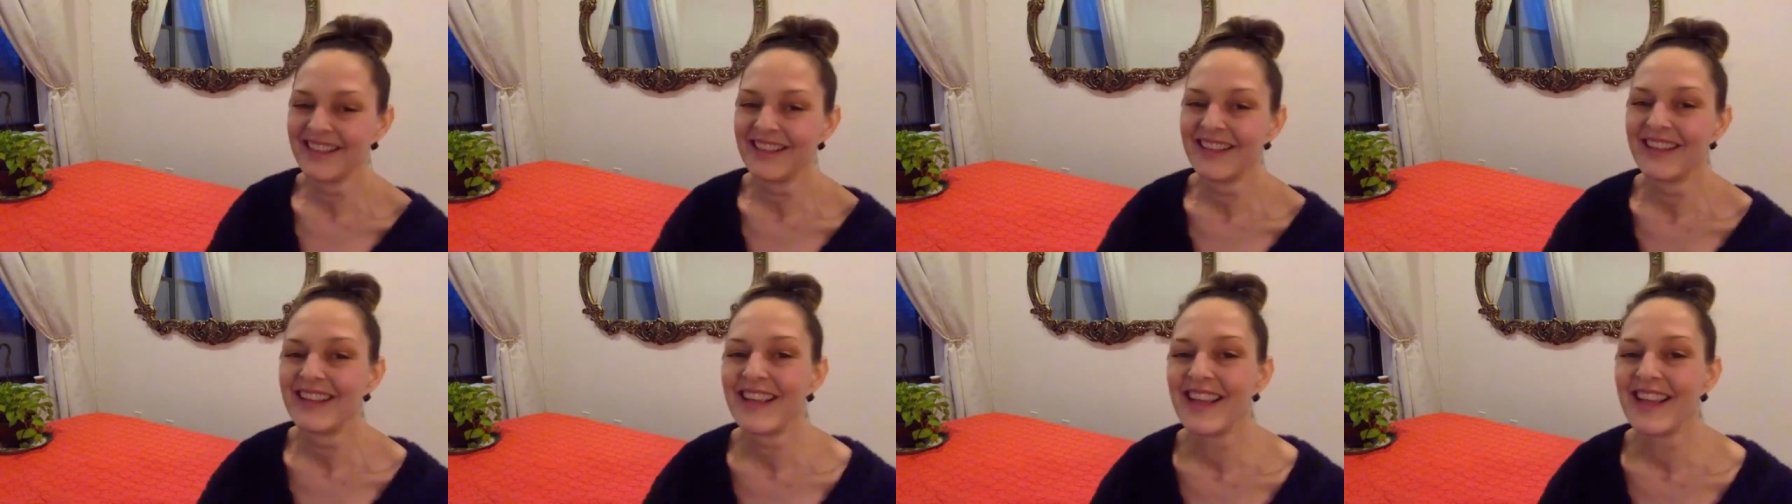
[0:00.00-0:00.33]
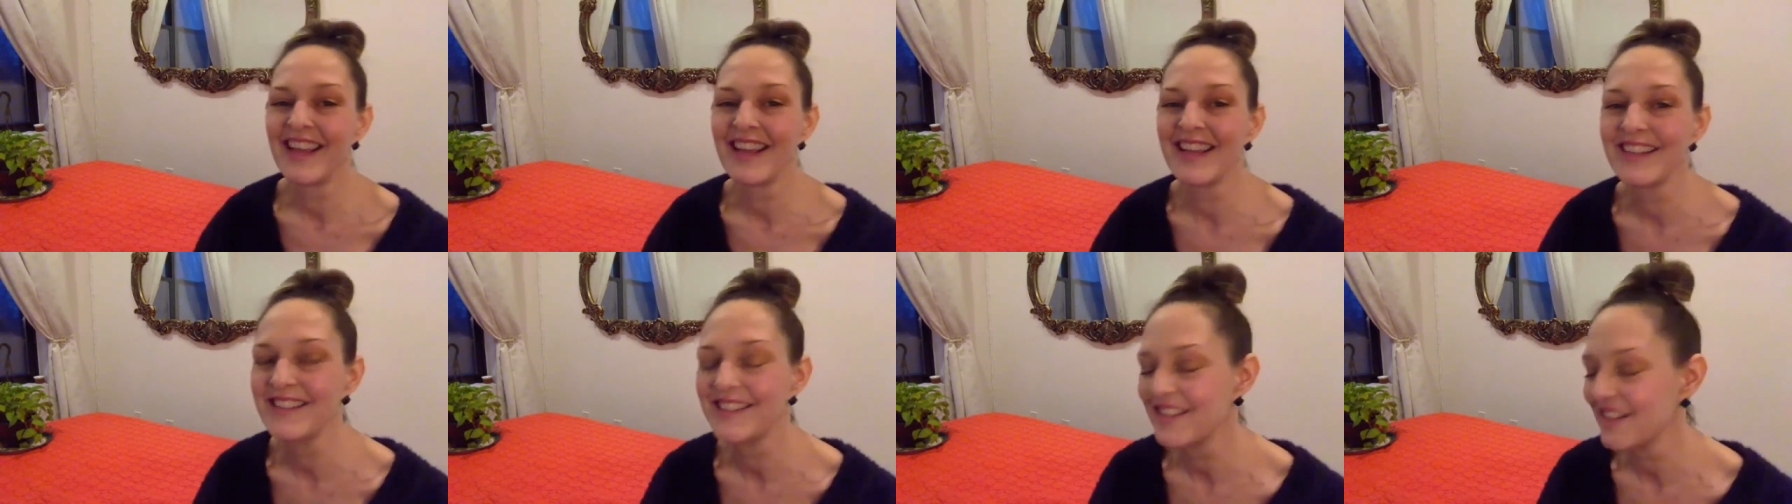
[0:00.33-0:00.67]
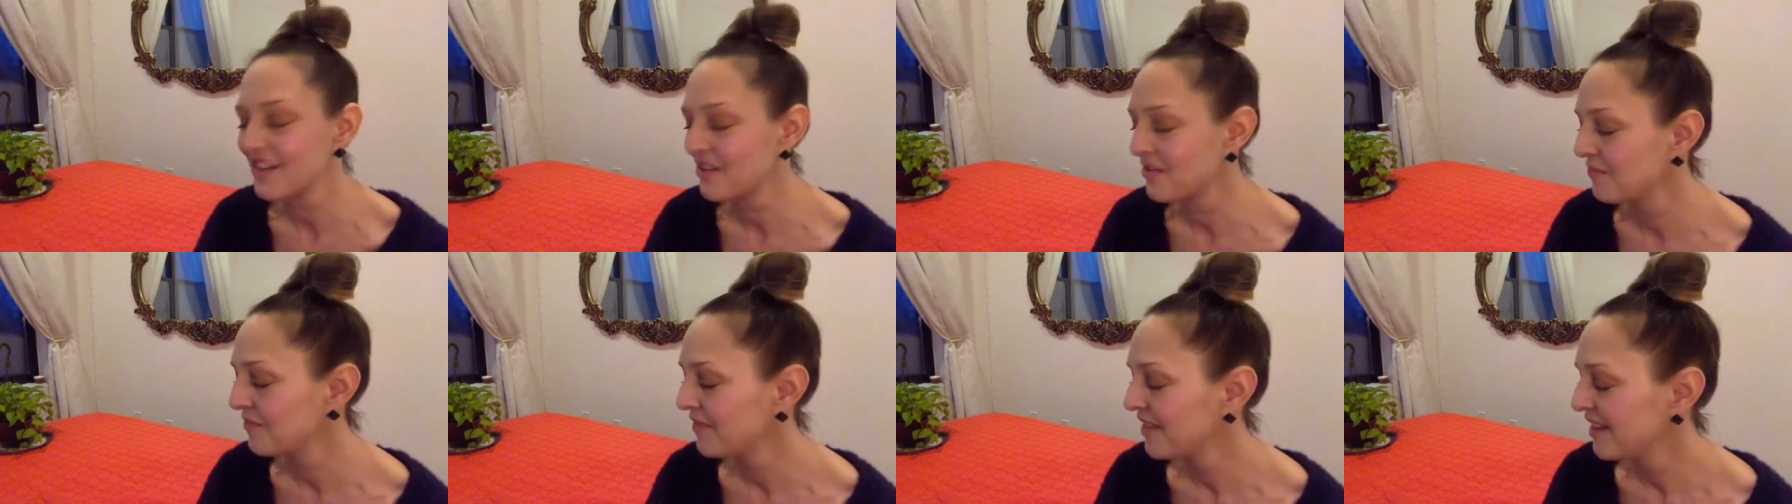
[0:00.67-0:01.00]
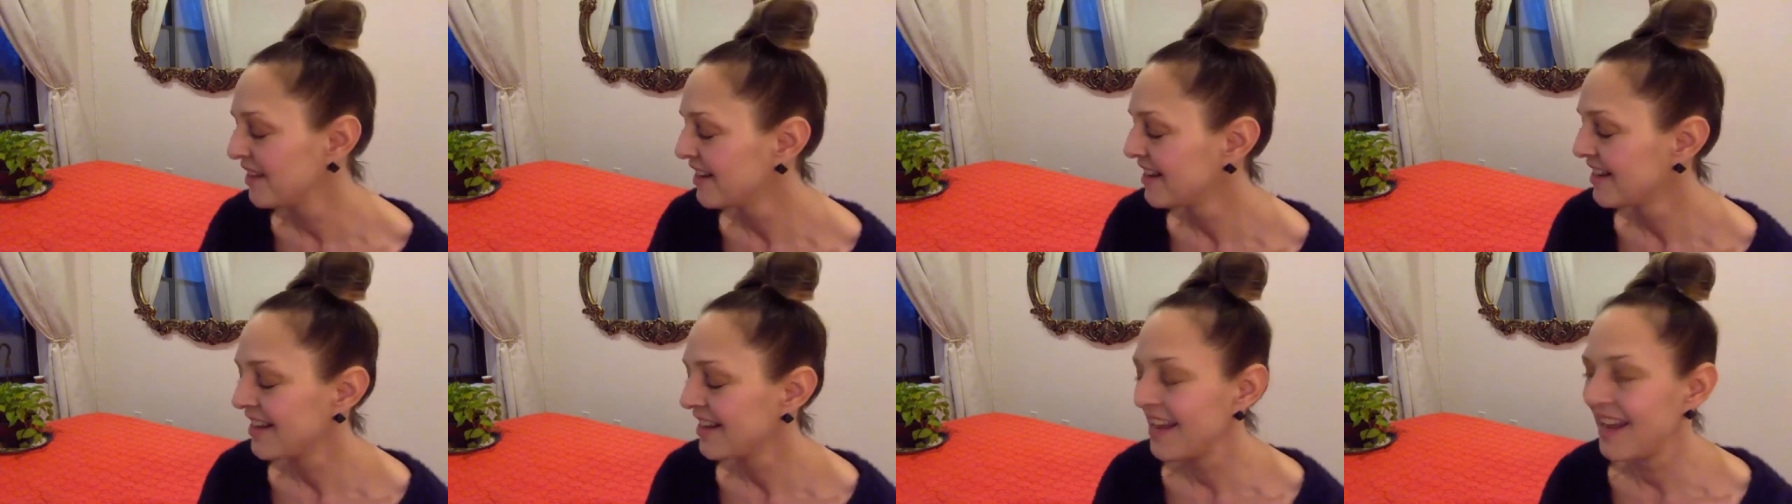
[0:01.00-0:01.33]
and
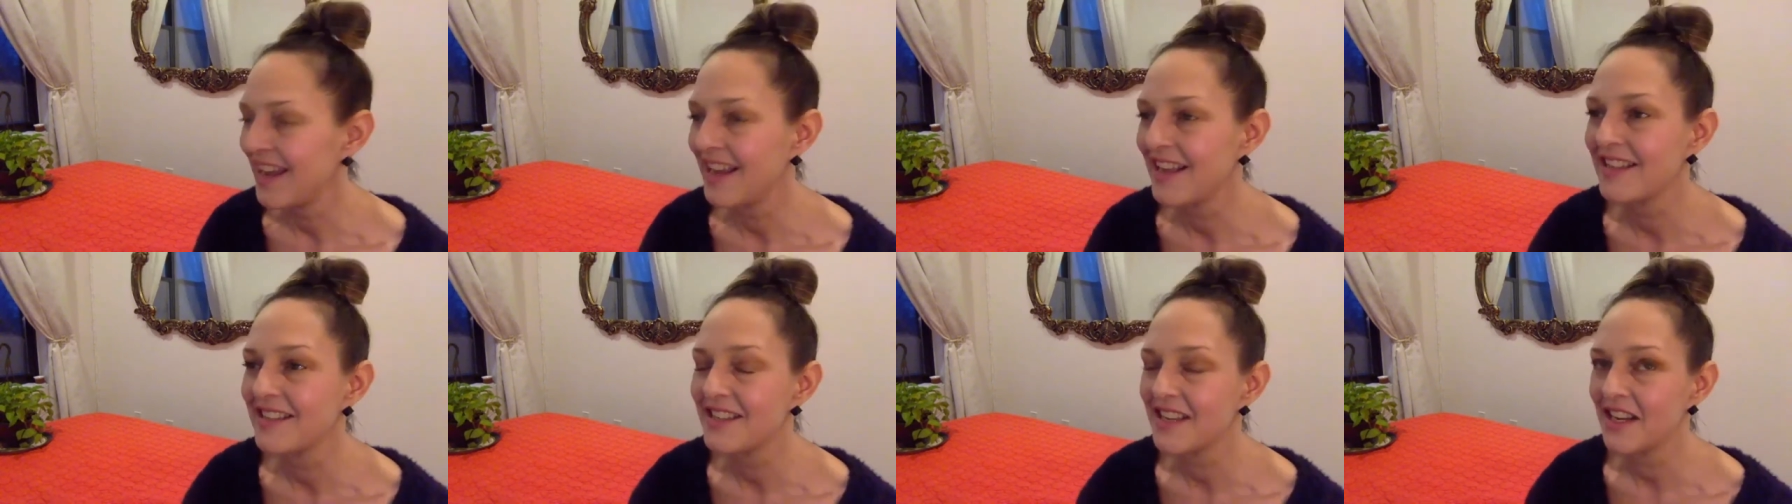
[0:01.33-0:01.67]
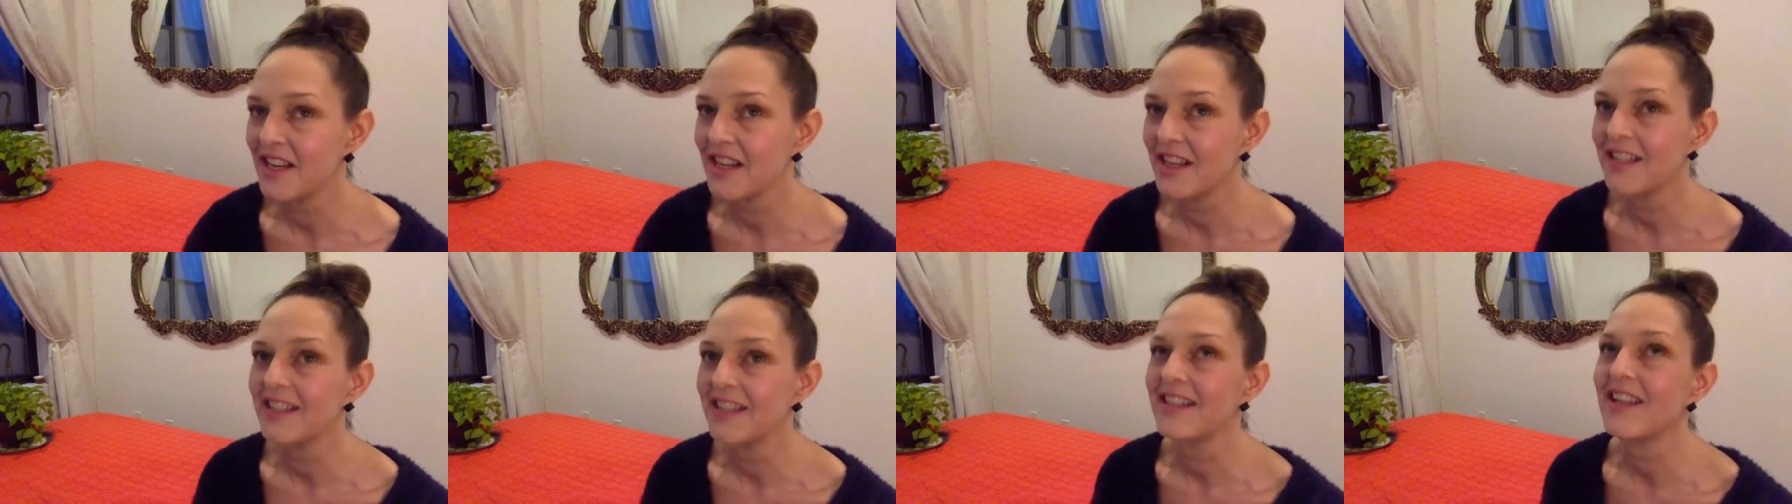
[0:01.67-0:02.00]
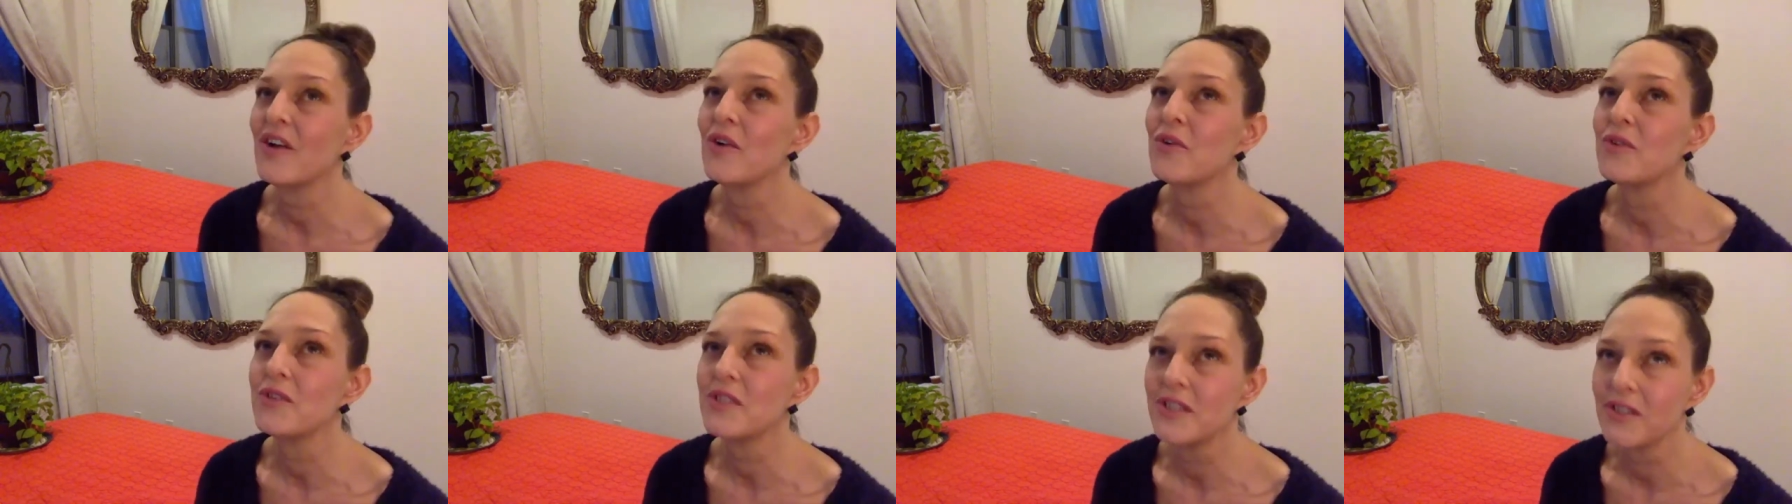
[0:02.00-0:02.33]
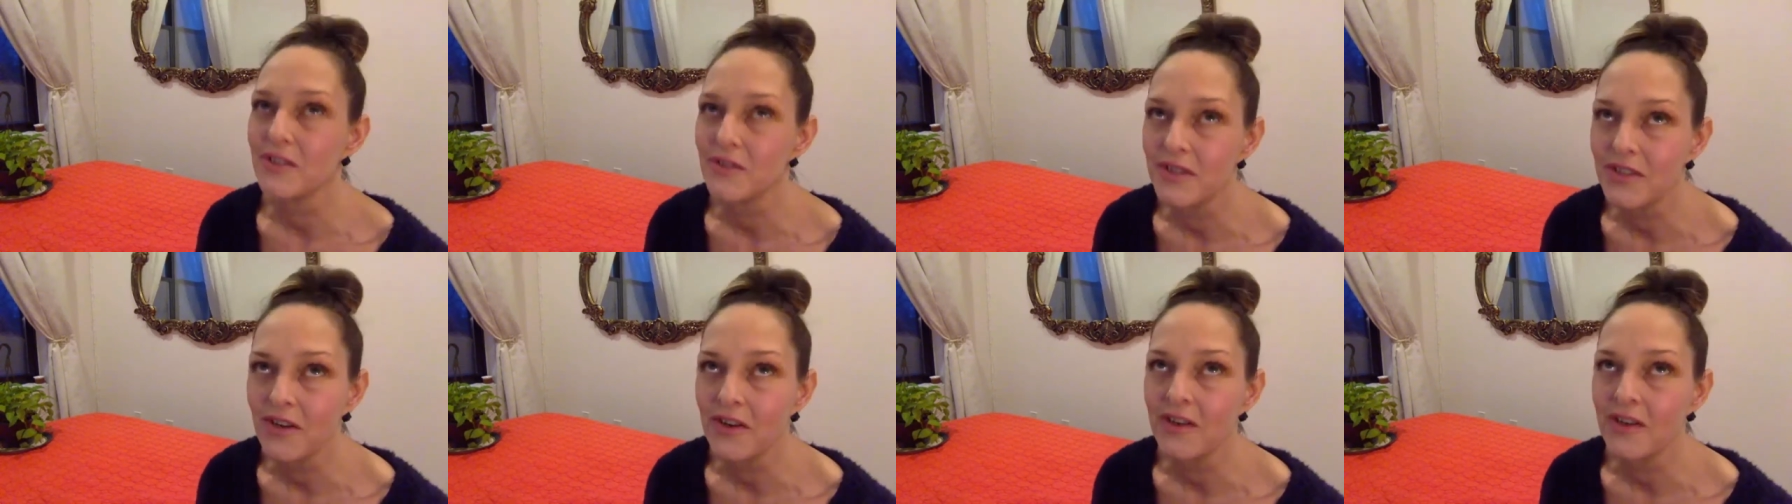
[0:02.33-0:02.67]

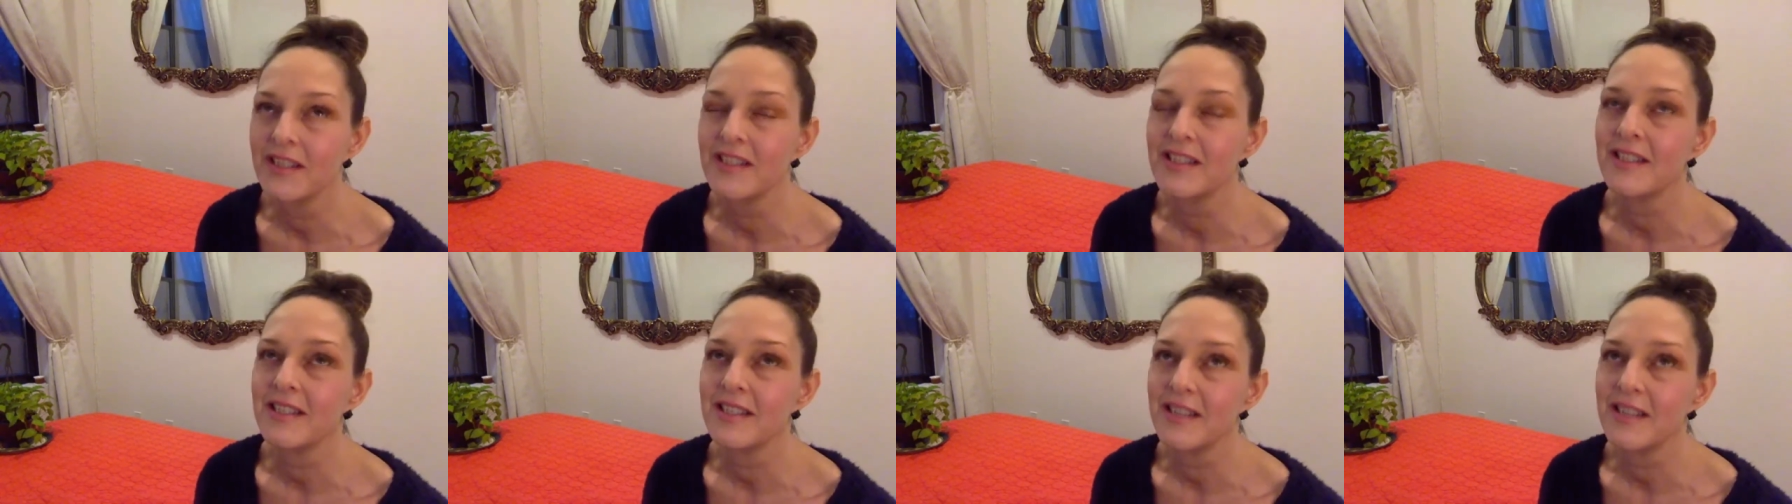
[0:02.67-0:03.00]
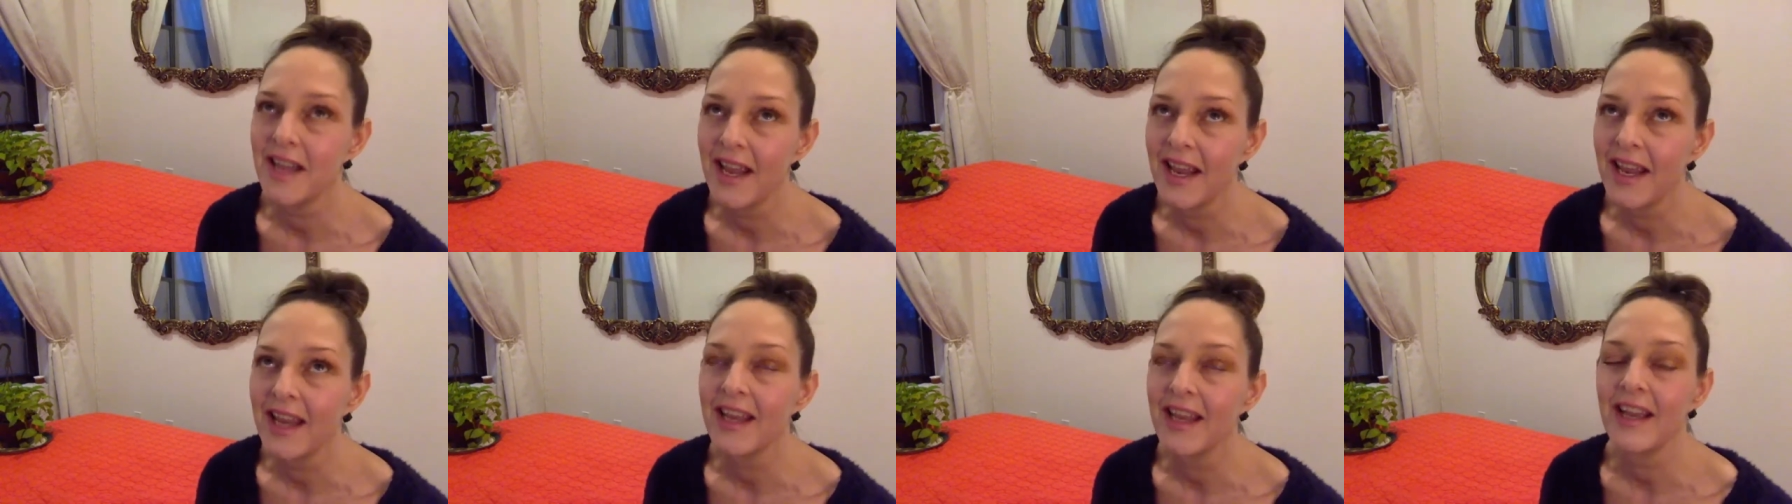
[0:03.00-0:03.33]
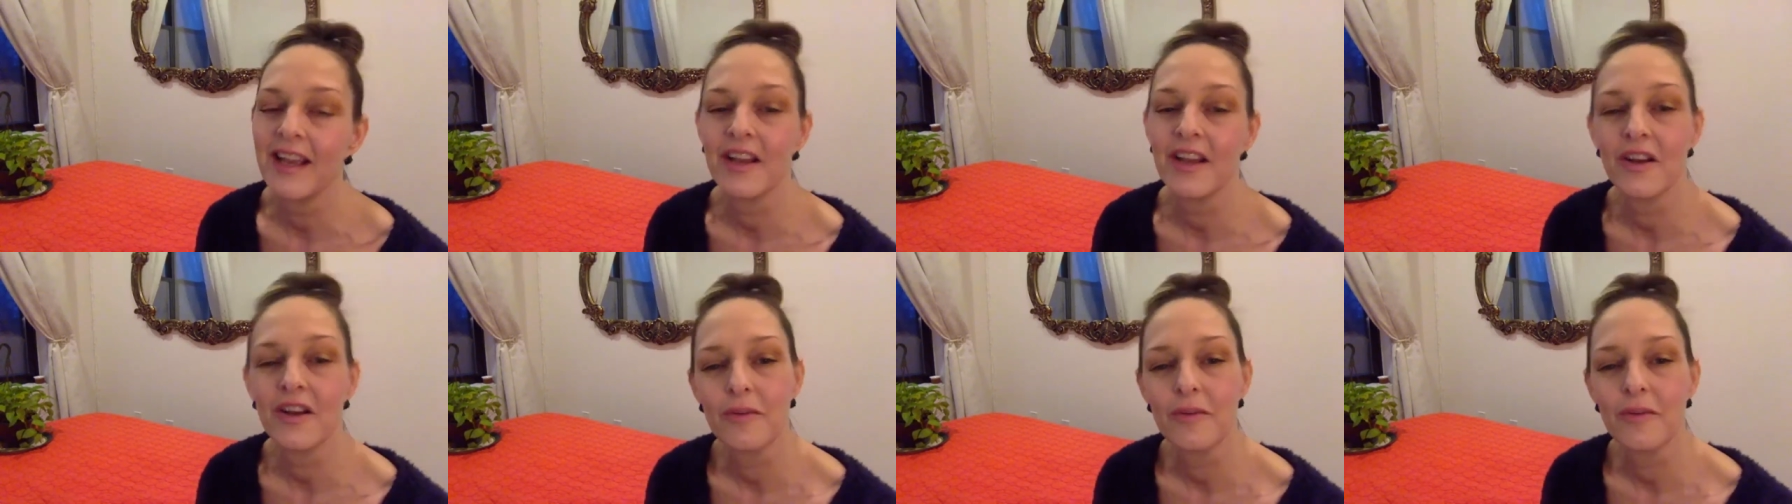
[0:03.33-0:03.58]
also starting today,